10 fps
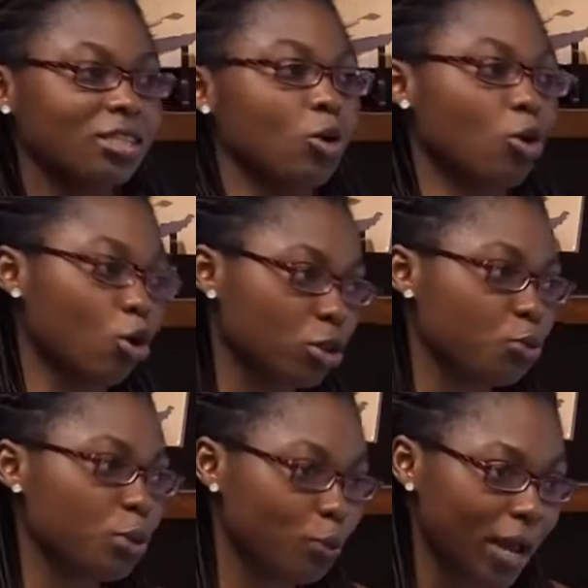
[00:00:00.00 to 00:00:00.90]
the cloth
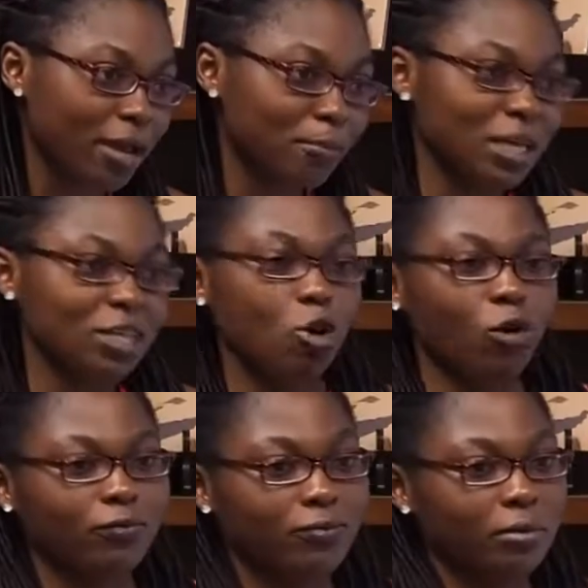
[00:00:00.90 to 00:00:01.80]
we wear. Many
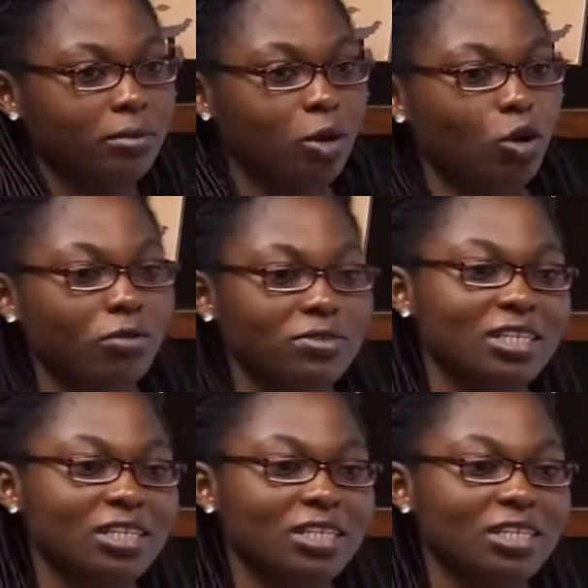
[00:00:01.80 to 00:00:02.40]
of the cloths